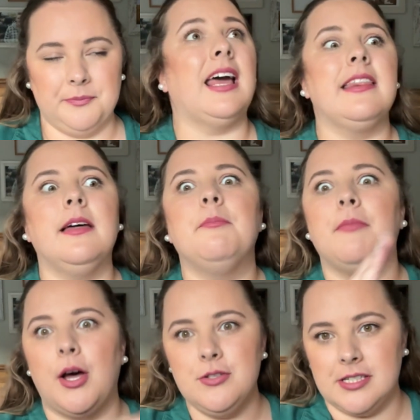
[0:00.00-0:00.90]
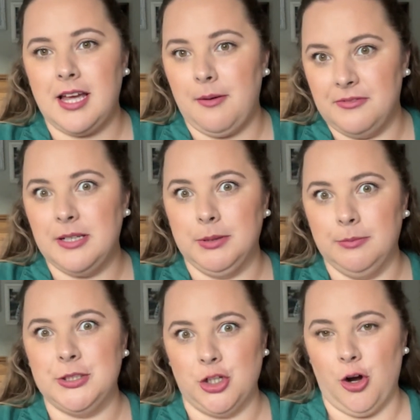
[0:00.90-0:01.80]
like the most comfortable
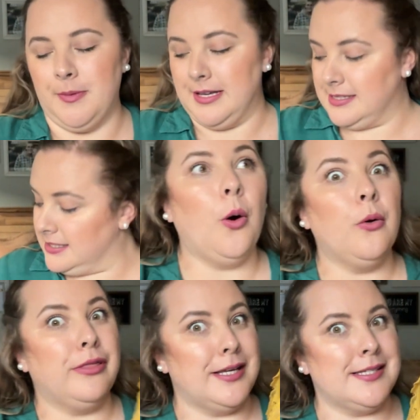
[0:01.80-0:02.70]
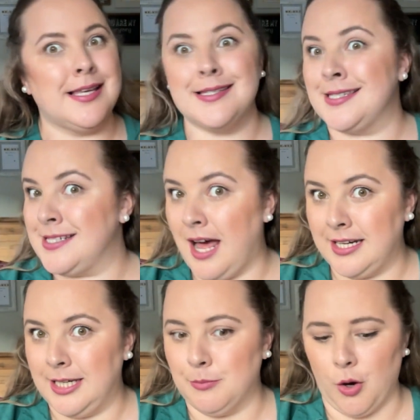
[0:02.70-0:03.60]
pajamas or this
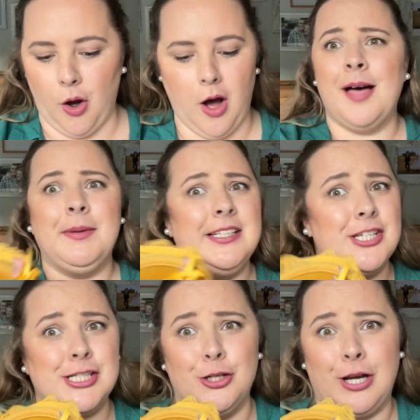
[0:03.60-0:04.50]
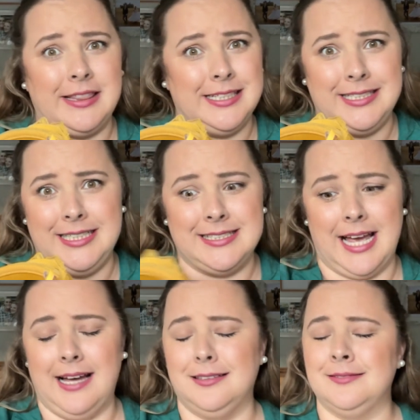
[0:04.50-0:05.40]
stunning bra. I mean, just look at the
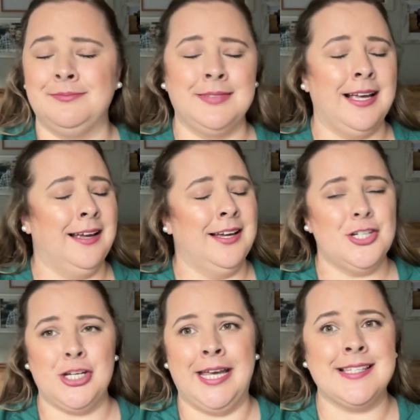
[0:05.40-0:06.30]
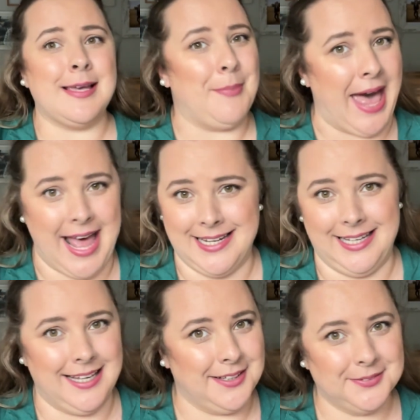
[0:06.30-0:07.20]
detail. She is a
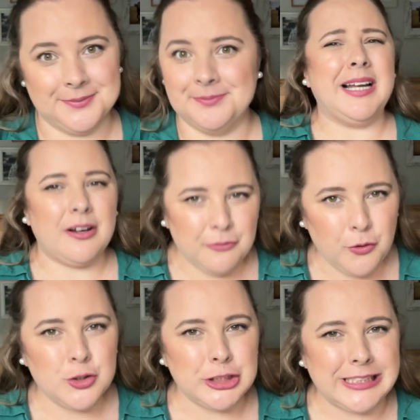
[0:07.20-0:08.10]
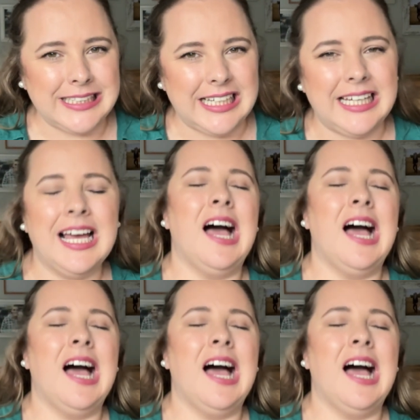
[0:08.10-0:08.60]
baddie. But unfortunately,